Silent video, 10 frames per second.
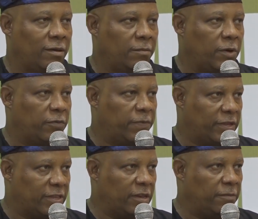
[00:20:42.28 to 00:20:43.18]

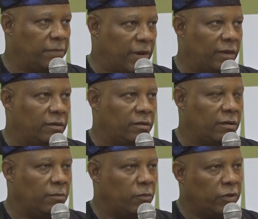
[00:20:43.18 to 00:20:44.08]
manufacturing plant
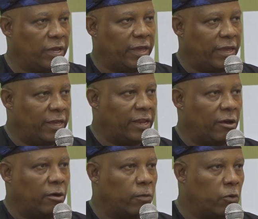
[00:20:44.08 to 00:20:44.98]
for the
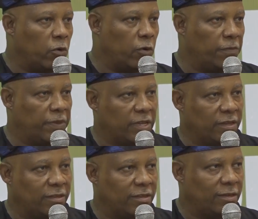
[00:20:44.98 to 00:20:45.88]
area of core
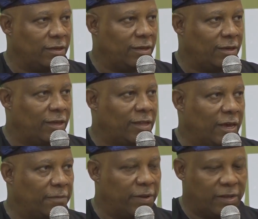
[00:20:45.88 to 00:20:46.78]
competence in
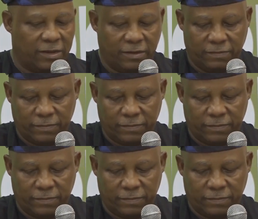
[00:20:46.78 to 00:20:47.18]
Africa.